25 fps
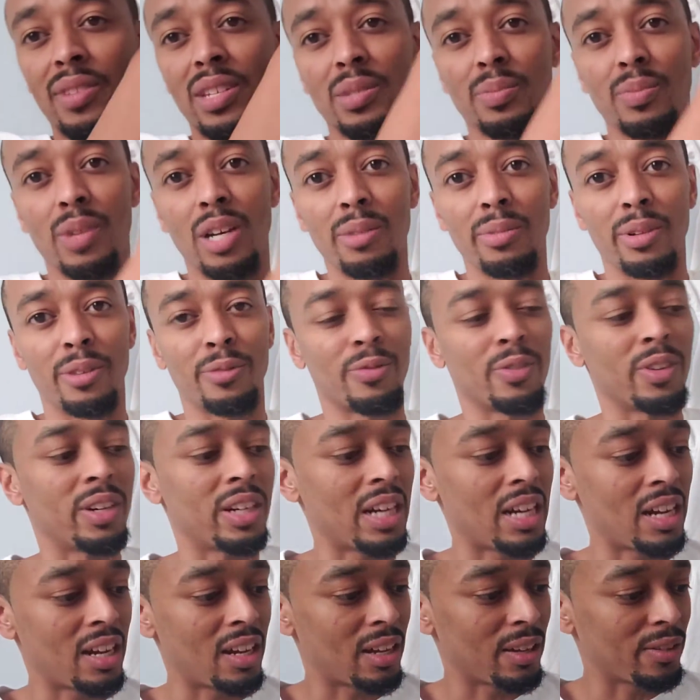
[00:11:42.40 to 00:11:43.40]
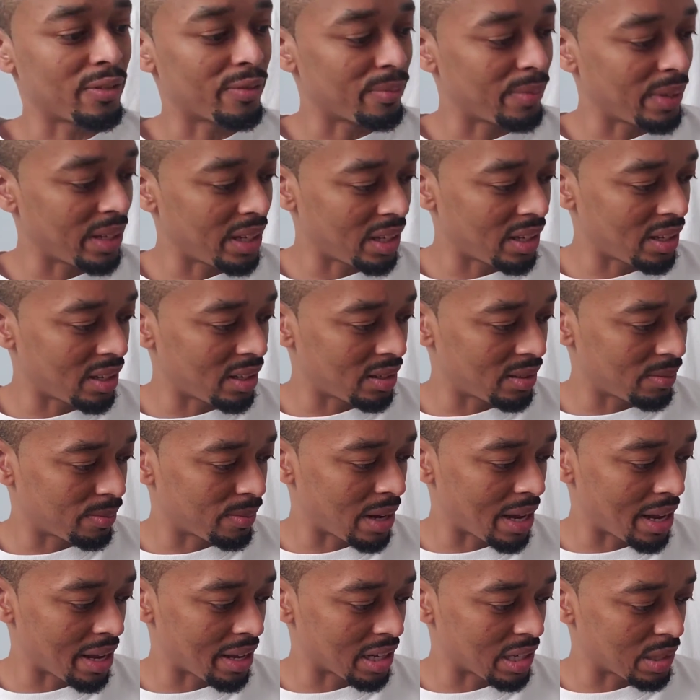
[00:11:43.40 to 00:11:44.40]
this moment for y'all of
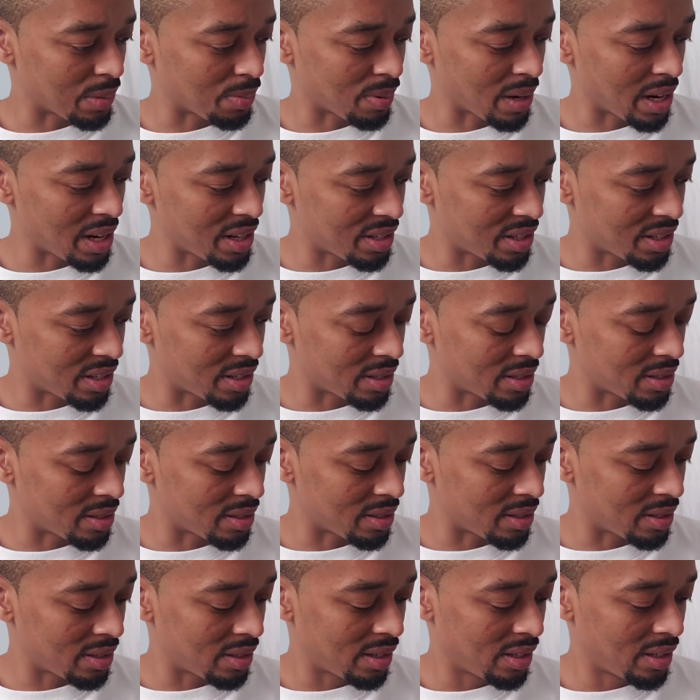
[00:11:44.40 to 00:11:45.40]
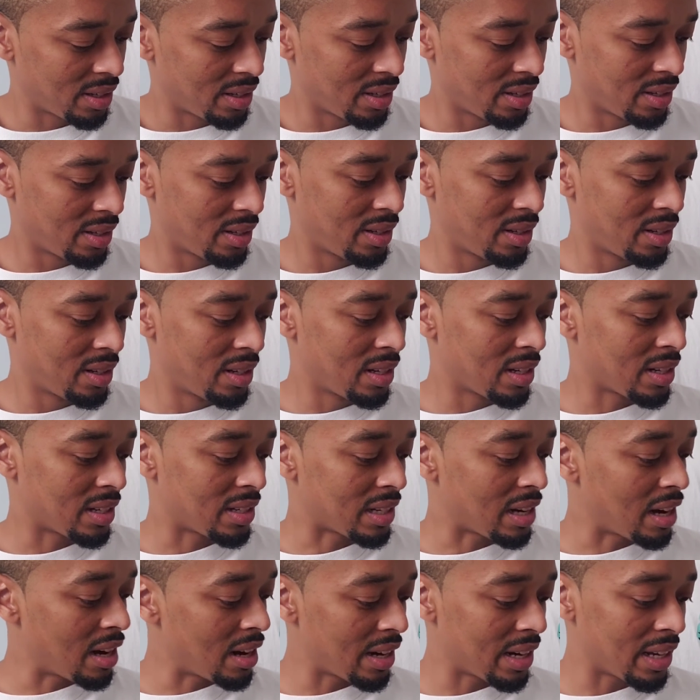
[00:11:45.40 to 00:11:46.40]
my expressions,
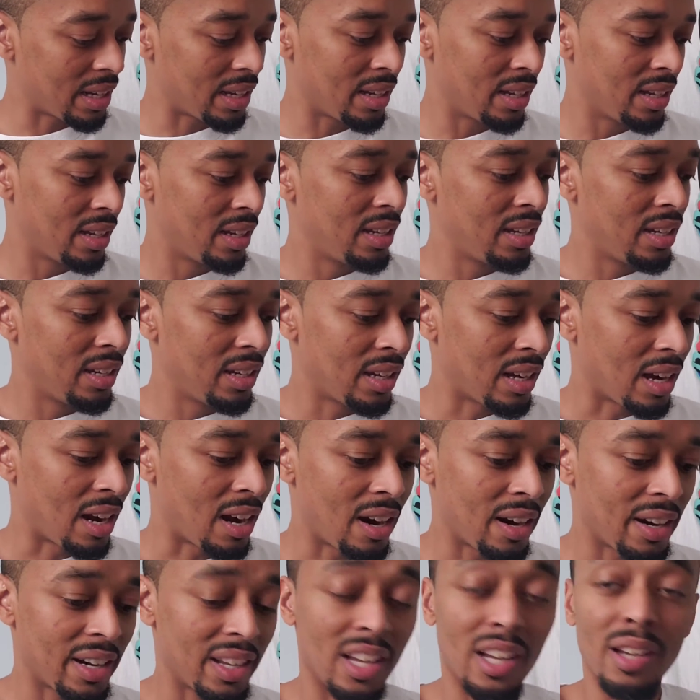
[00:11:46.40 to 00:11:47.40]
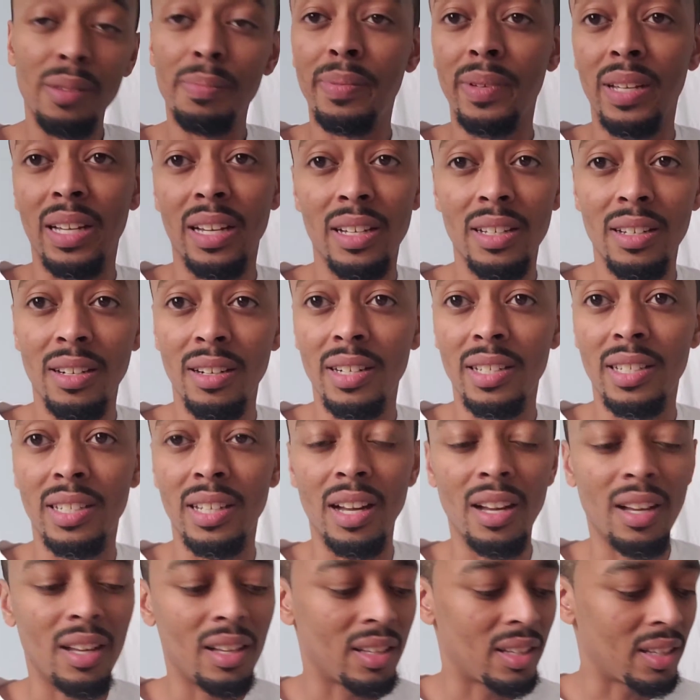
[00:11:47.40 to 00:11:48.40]
because I already
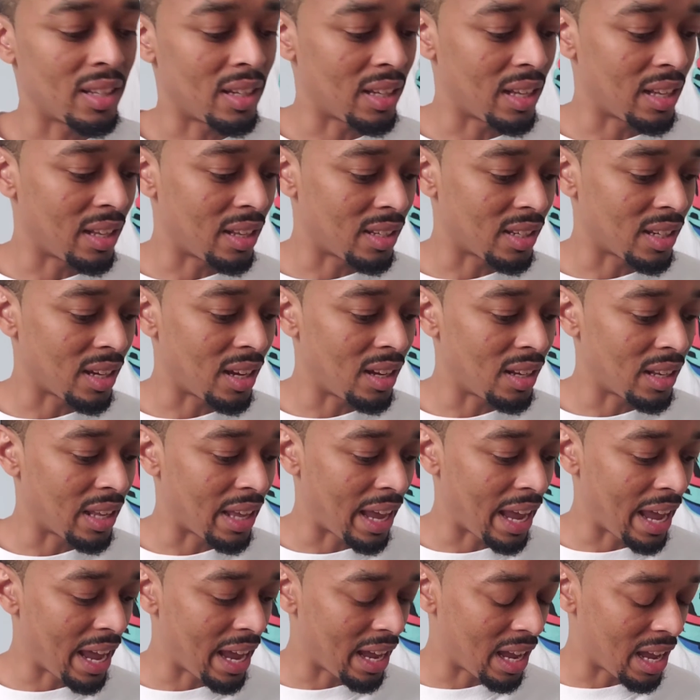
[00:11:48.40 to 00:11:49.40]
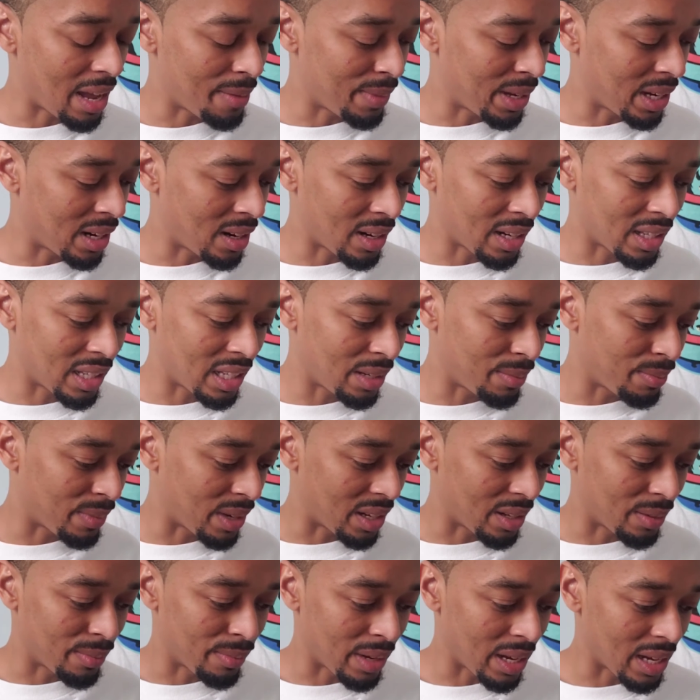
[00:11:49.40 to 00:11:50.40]
saw the hat. I mean, I already did
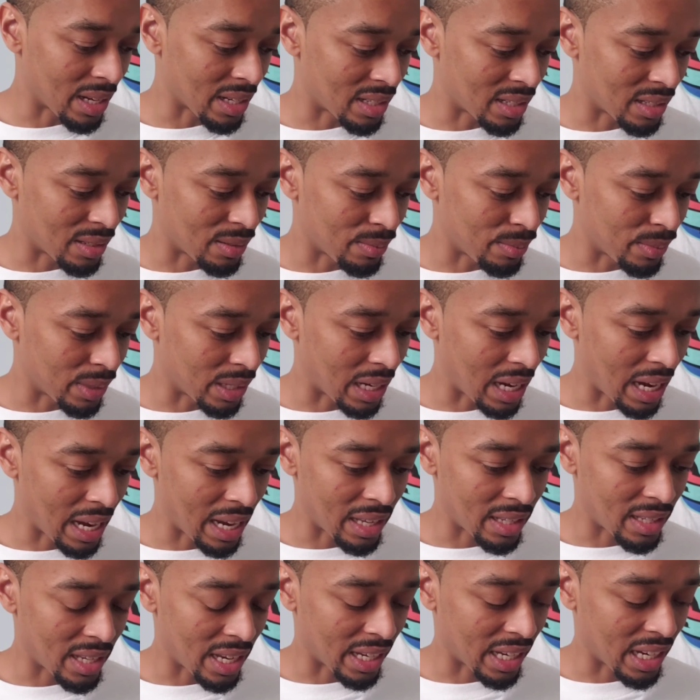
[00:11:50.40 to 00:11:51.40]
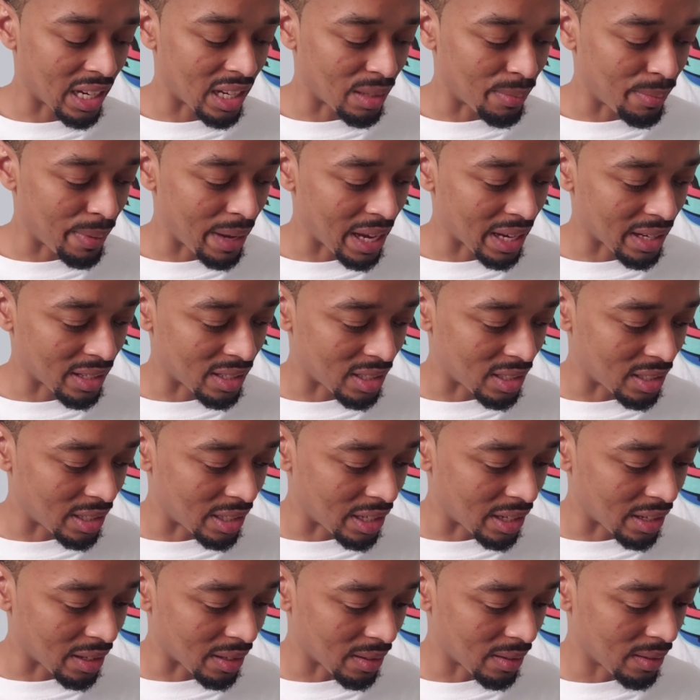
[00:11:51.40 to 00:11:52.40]
my unboxing, but I ain't taken out the packaging
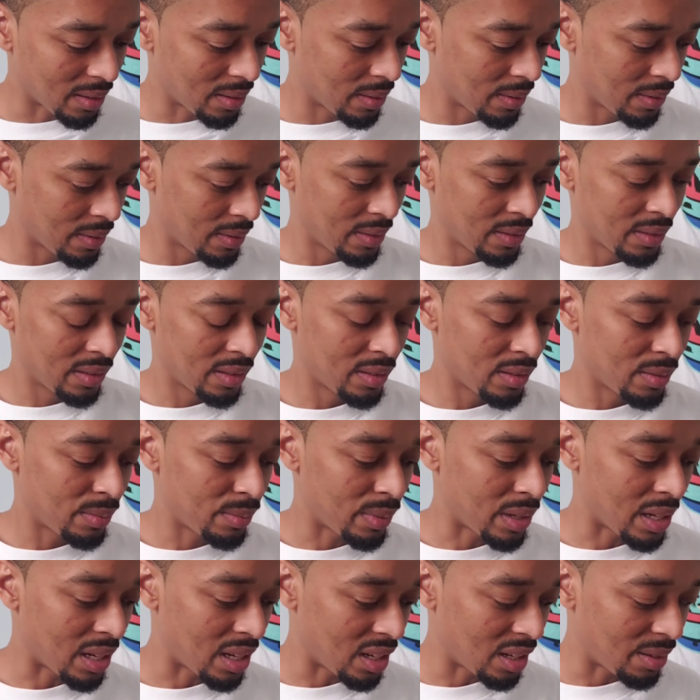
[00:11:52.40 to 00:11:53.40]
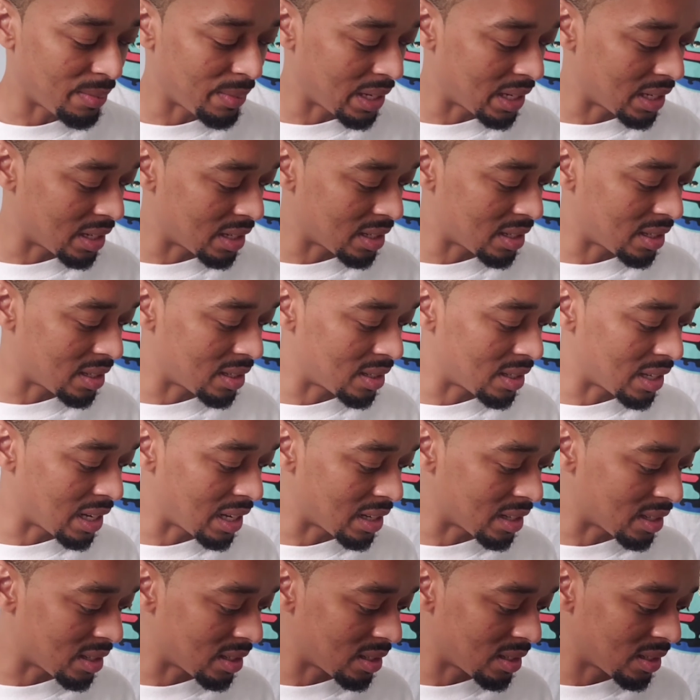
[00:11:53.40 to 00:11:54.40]
yet. But oh man, this is
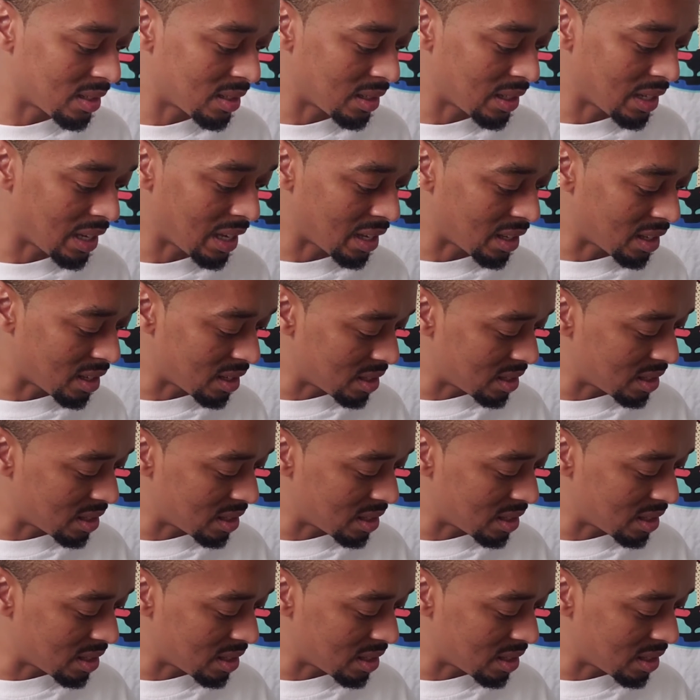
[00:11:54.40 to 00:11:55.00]
nice. Yeah,